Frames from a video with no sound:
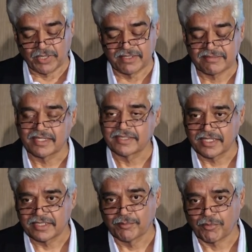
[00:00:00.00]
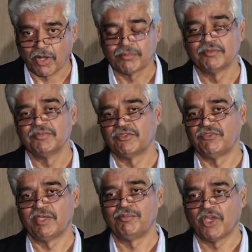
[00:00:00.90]
to understand that the problem is
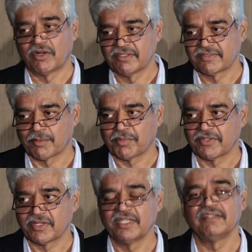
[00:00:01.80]
way beyond his capacity.